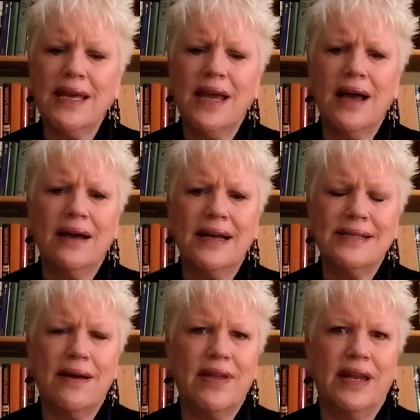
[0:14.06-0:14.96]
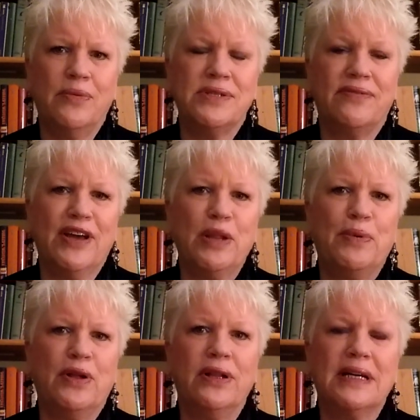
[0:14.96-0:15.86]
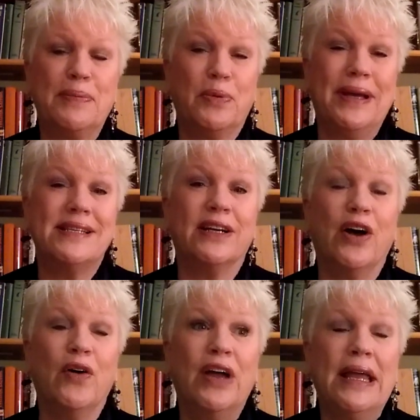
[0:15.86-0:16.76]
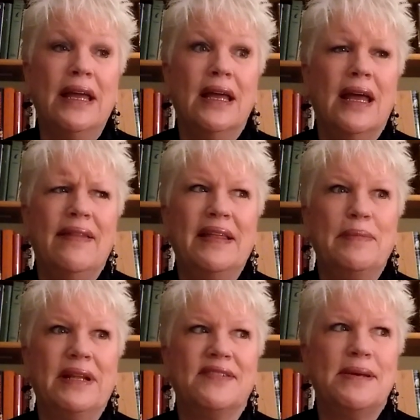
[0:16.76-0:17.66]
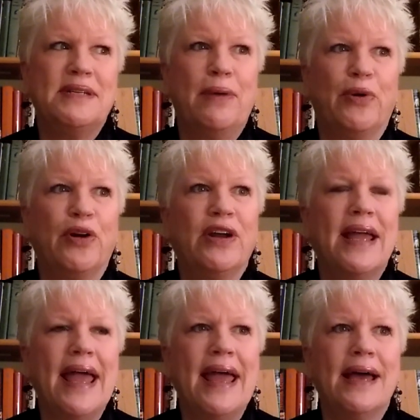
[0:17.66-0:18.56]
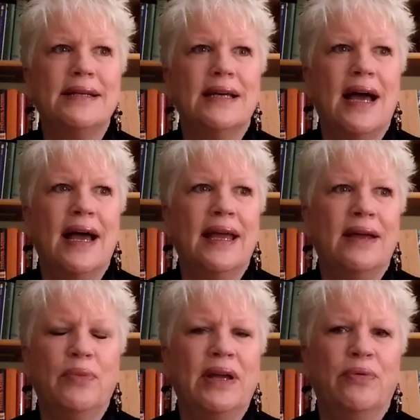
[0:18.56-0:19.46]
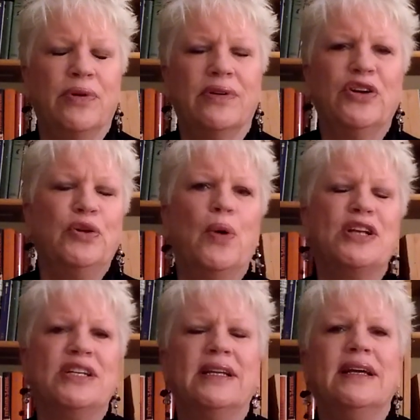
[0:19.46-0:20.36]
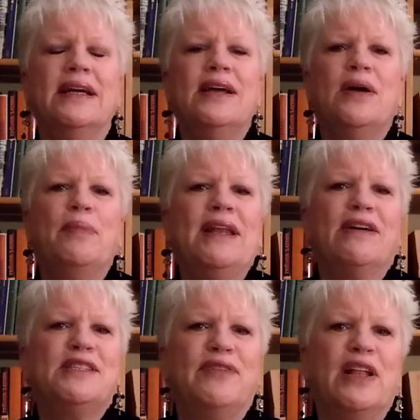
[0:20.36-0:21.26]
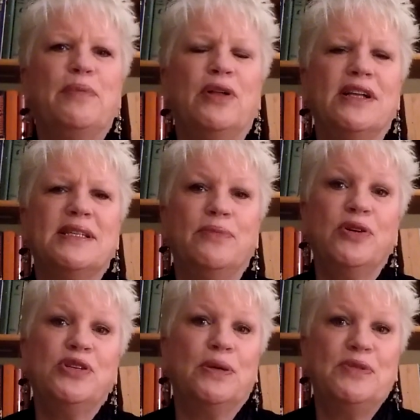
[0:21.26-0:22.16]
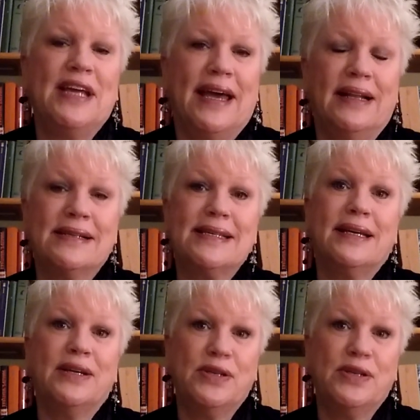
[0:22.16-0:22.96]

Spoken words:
I saw that it was available a couple weeks ago in the middle of September, and couldn't watch it. But now it's available on some YouTube channels.